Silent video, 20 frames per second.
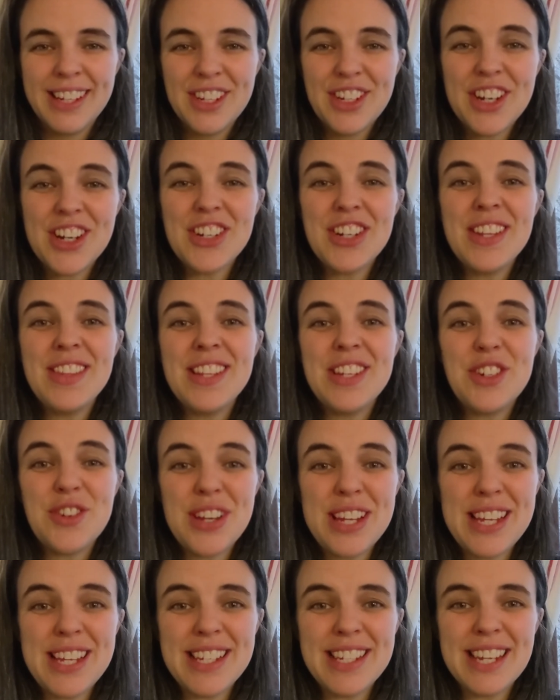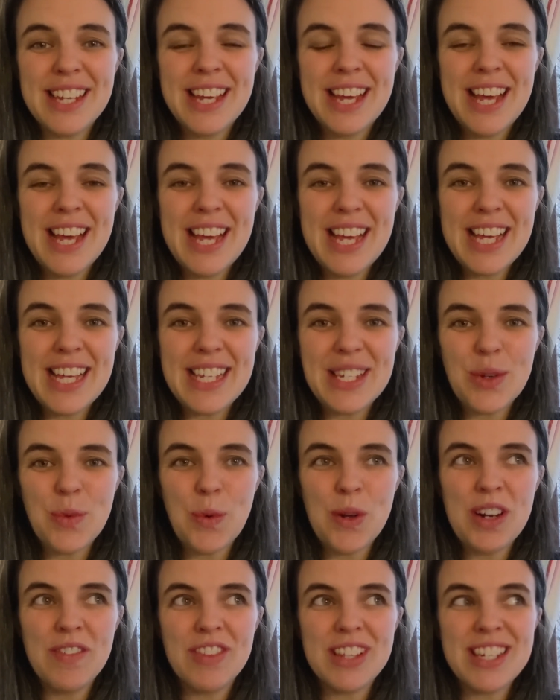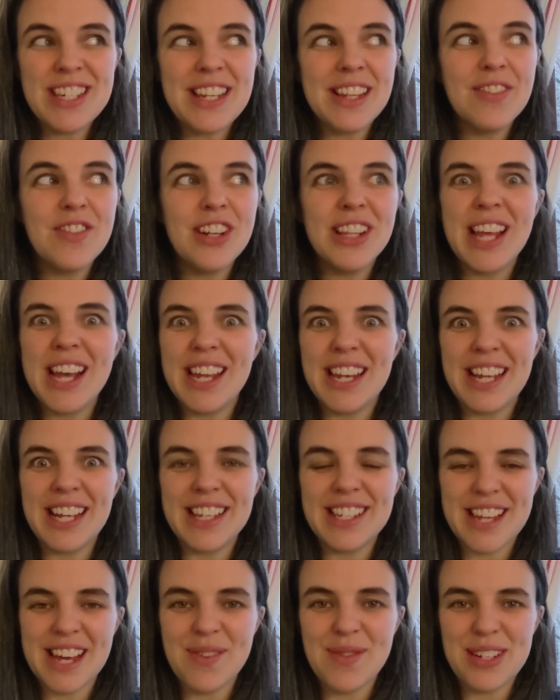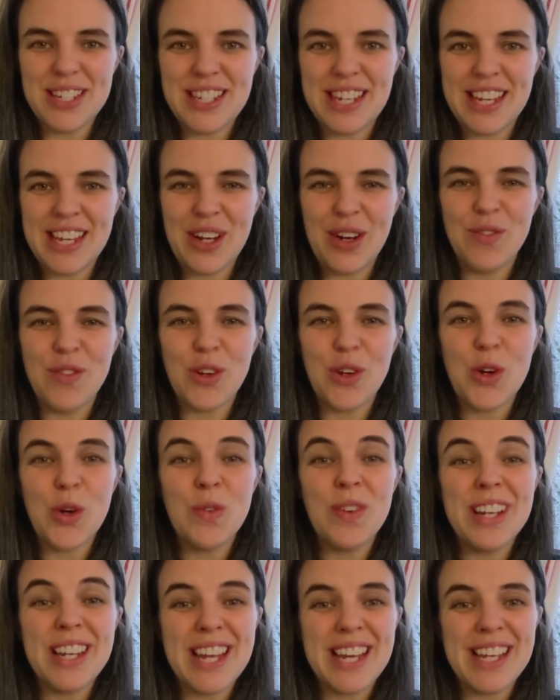Church in the Trees is one of the silver linings, I would say, of the COVID